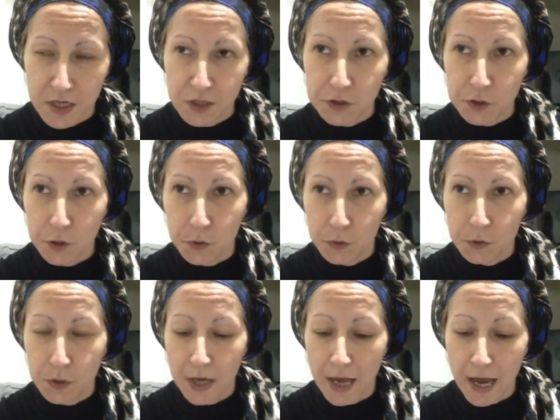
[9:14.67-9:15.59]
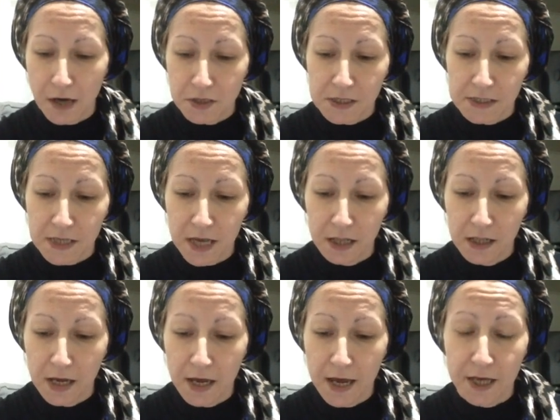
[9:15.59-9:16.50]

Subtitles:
So how does Allah